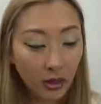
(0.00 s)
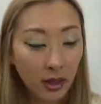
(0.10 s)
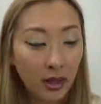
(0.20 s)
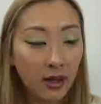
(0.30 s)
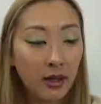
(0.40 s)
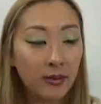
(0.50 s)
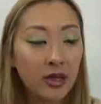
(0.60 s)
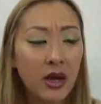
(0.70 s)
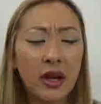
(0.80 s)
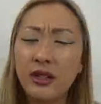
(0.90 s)
Um,
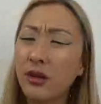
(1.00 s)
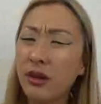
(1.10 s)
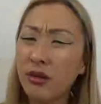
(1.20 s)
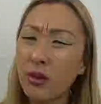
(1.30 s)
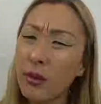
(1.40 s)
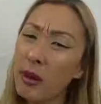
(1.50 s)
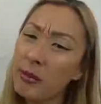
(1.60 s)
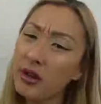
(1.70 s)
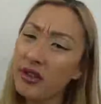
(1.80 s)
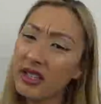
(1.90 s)
now, I don't even
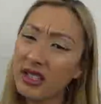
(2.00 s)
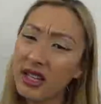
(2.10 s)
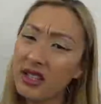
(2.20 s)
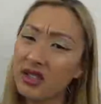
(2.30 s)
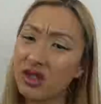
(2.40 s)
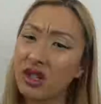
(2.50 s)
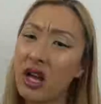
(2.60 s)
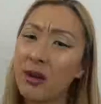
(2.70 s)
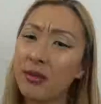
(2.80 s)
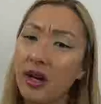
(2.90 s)
remember if I said this or
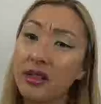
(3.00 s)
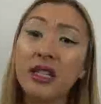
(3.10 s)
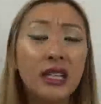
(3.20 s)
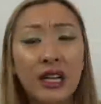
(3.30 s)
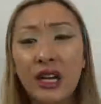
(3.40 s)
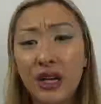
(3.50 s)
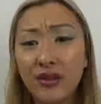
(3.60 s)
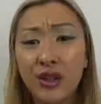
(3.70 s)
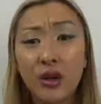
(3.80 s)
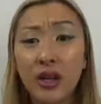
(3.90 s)
not, but if
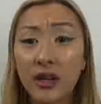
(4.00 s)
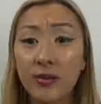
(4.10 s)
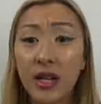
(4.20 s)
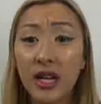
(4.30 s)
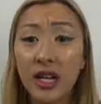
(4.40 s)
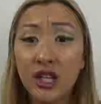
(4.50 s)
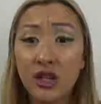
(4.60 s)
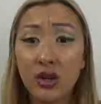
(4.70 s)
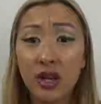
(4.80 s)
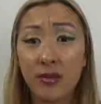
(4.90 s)
you don't like me,
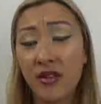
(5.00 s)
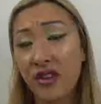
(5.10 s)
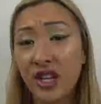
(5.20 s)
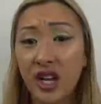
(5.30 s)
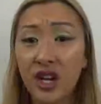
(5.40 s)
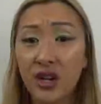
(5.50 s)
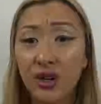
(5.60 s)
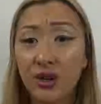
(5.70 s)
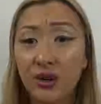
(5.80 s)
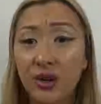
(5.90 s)
don't like my
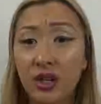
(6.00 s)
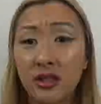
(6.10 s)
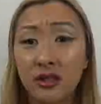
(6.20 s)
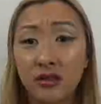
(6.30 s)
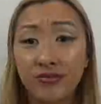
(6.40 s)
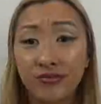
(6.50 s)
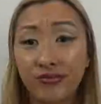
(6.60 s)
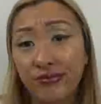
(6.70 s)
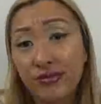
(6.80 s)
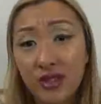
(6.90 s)
video,
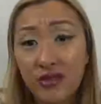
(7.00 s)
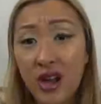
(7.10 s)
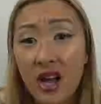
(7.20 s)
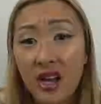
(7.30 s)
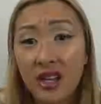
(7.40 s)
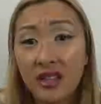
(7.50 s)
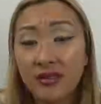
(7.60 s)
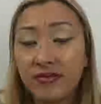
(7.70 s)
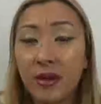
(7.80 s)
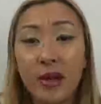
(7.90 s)
it's
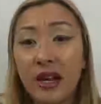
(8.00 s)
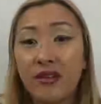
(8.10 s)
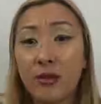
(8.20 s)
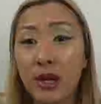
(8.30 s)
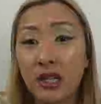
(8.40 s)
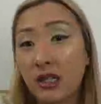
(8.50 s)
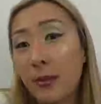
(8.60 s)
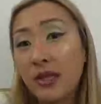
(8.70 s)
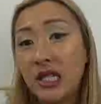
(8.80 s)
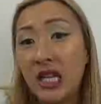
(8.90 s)
fine. I'm not everybody's
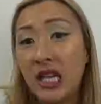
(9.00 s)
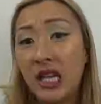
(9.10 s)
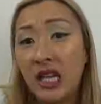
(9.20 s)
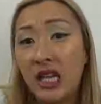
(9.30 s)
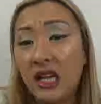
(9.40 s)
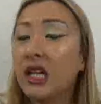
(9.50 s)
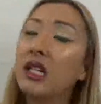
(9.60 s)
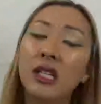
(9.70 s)
cup of tea